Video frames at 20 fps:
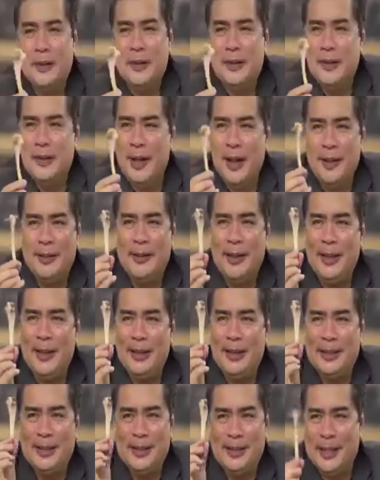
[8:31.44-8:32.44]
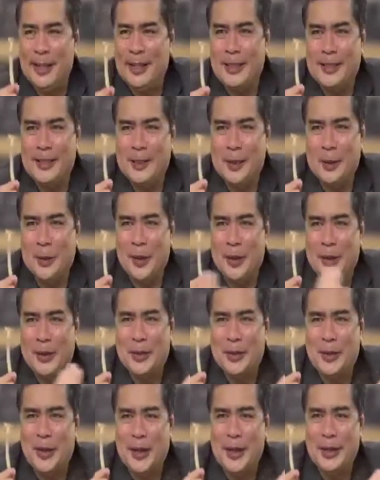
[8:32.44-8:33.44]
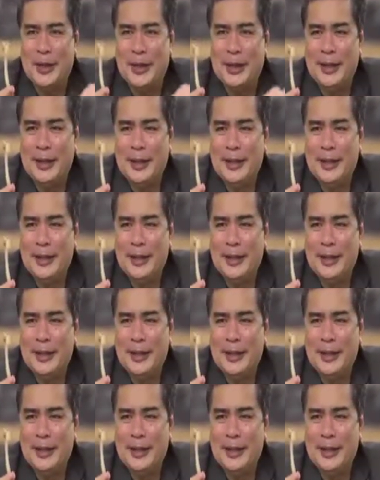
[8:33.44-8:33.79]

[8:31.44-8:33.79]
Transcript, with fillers: Nothing sticks Nothing it, sticks on